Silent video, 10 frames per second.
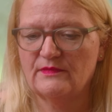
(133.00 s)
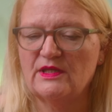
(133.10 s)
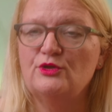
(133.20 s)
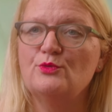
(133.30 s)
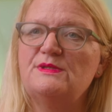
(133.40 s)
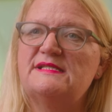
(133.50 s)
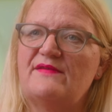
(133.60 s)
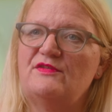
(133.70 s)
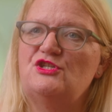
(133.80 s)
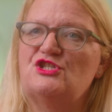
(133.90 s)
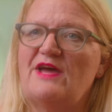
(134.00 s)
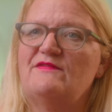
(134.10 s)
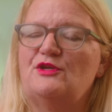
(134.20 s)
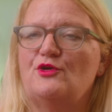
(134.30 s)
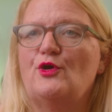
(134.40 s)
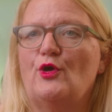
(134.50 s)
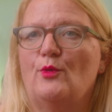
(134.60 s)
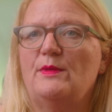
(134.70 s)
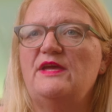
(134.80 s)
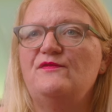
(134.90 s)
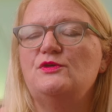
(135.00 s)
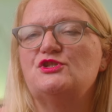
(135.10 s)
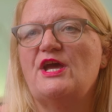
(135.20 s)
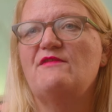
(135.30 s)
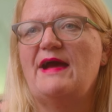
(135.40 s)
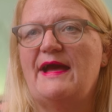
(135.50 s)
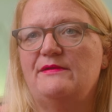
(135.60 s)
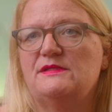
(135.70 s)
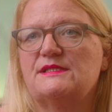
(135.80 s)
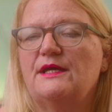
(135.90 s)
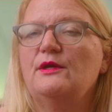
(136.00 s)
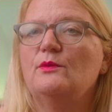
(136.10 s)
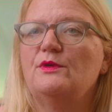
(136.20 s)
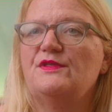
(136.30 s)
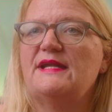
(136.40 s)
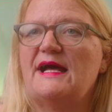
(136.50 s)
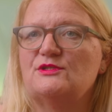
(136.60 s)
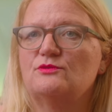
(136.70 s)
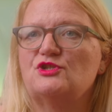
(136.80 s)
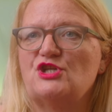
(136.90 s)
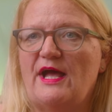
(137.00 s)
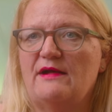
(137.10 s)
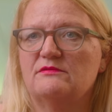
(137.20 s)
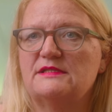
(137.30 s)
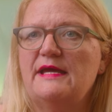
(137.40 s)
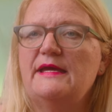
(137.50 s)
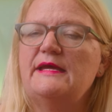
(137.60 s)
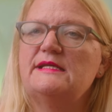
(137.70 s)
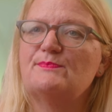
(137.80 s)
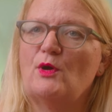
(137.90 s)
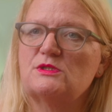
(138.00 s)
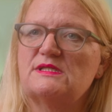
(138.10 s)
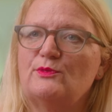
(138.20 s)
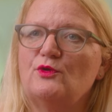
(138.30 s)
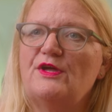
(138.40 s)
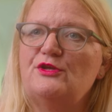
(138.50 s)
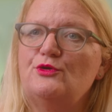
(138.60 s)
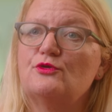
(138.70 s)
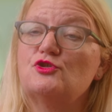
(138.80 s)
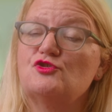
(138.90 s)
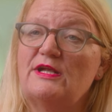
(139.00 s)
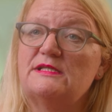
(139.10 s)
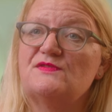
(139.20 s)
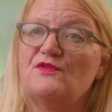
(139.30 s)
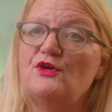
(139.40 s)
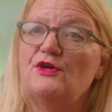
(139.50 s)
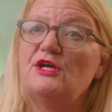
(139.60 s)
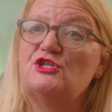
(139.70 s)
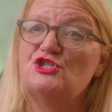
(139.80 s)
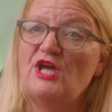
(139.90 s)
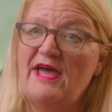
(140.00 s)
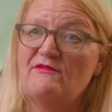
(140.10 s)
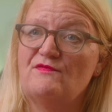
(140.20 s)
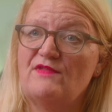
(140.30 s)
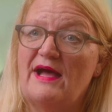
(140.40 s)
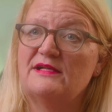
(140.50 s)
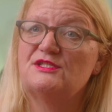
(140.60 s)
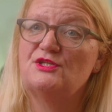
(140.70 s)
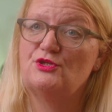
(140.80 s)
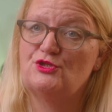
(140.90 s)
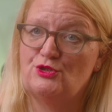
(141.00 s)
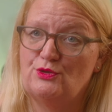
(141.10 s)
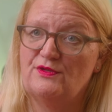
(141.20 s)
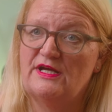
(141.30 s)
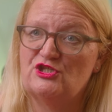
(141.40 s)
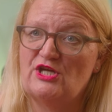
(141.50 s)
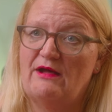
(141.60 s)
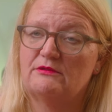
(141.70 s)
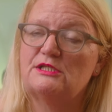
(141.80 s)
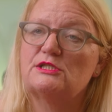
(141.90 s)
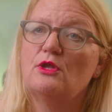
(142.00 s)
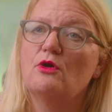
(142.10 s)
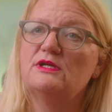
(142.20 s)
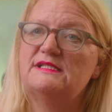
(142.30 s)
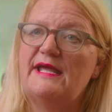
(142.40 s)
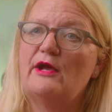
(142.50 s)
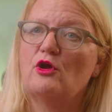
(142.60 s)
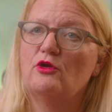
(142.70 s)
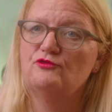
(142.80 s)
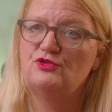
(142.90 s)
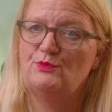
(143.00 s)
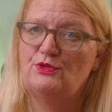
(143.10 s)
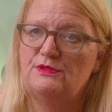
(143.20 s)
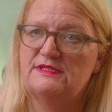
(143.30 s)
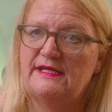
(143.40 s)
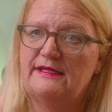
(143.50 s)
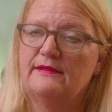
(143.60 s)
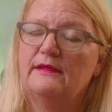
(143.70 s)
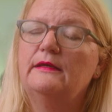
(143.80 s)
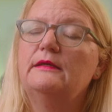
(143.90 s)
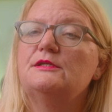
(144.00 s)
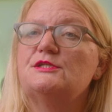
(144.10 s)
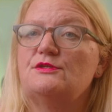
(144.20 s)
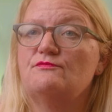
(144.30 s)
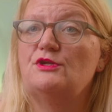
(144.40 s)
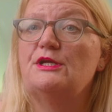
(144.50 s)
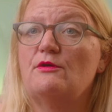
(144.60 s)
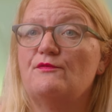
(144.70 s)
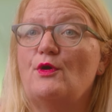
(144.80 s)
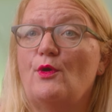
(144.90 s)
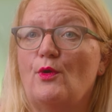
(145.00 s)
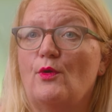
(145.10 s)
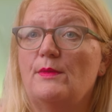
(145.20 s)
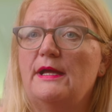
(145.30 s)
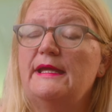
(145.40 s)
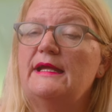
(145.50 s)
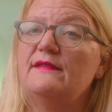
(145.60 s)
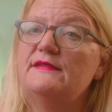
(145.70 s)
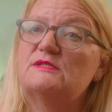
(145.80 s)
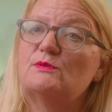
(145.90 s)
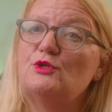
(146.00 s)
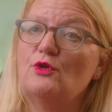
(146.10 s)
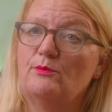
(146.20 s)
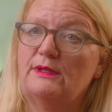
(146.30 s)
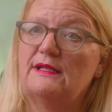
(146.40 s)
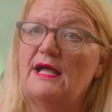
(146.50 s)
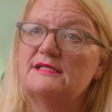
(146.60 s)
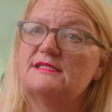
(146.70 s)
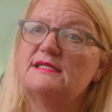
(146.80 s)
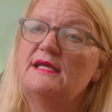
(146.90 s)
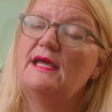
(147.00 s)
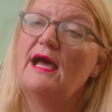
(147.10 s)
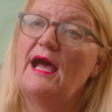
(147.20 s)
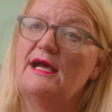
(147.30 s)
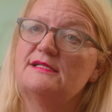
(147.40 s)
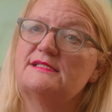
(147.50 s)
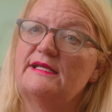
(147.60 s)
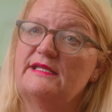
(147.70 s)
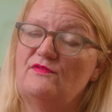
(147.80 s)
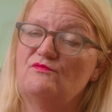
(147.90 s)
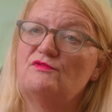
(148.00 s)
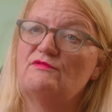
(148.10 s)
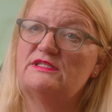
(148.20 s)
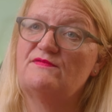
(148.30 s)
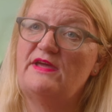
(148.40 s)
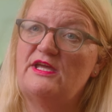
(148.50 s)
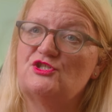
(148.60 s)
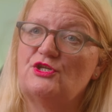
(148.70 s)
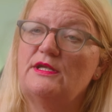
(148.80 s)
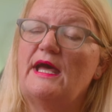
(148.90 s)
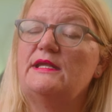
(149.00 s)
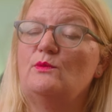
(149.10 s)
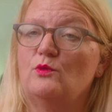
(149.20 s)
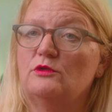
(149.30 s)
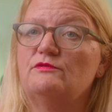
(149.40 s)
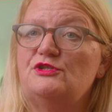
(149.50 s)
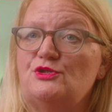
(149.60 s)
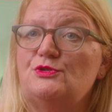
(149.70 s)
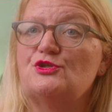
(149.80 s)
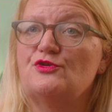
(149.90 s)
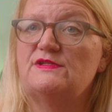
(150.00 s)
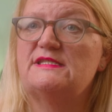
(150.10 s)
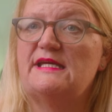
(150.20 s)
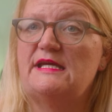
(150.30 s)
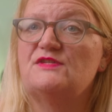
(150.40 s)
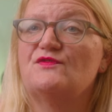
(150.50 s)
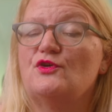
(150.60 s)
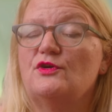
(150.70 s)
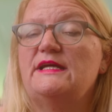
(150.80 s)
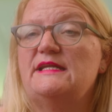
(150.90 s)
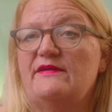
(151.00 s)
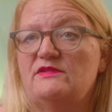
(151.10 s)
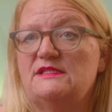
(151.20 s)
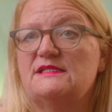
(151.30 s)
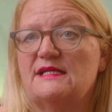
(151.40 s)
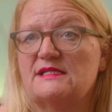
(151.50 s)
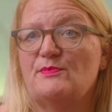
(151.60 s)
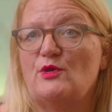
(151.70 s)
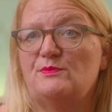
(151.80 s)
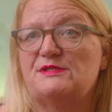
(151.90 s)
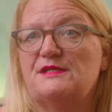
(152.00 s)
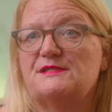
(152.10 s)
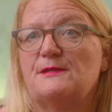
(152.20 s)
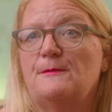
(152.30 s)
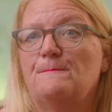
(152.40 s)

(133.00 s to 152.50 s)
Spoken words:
Number 7, sharing your home. If you share a house with an adult child, it's possible that you could transfer a share of that to that child as long as they are contributing to the running of the home, and this would not be classed as a gift with reservation, and it will reduce your estate for inheritance tax purposes.